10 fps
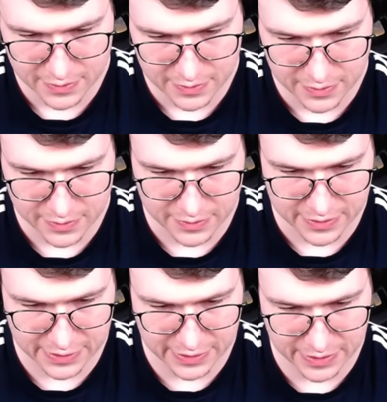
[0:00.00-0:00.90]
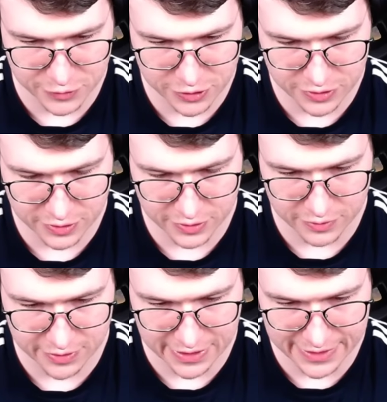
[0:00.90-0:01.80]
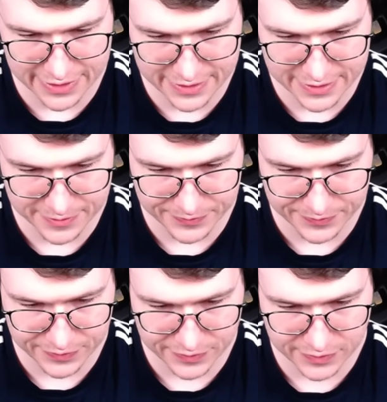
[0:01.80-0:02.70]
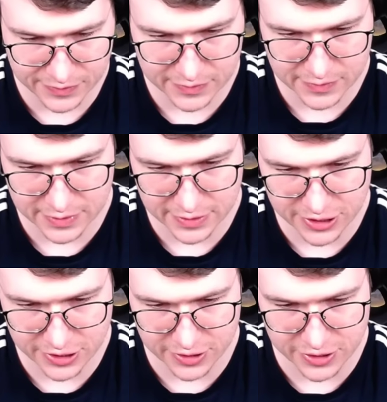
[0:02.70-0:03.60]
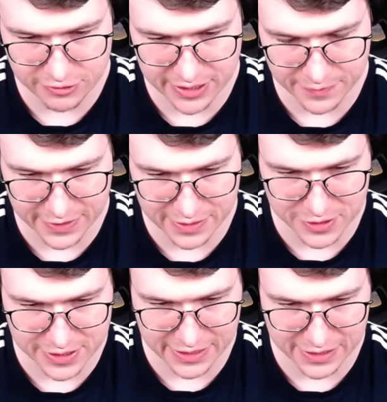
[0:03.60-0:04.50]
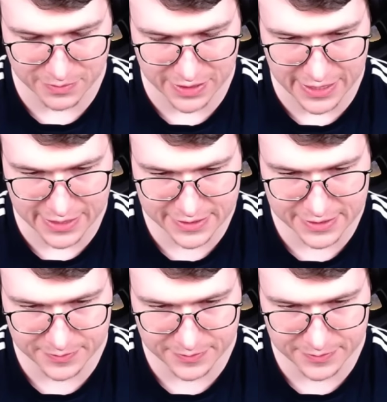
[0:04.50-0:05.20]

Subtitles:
Okay, I'm just gonna go Knight. He's just gonna straight up fireball cycling my ass.